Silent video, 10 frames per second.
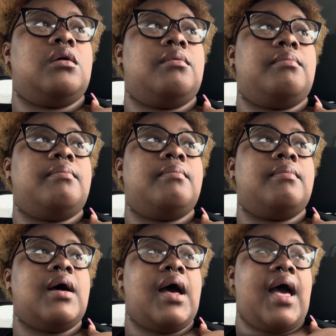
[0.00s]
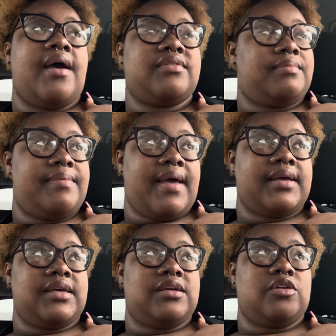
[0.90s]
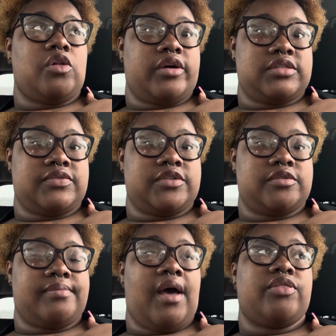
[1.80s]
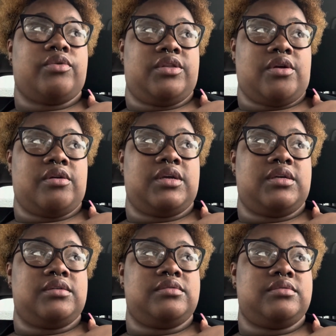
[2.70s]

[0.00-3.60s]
I have to be back in Clarksville by 3:30.